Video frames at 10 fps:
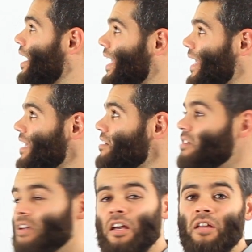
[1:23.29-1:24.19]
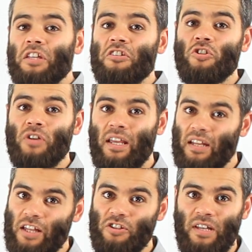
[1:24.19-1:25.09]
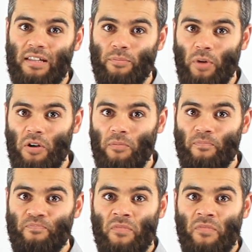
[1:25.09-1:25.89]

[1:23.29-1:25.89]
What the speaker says: and the straight edge down the bottom.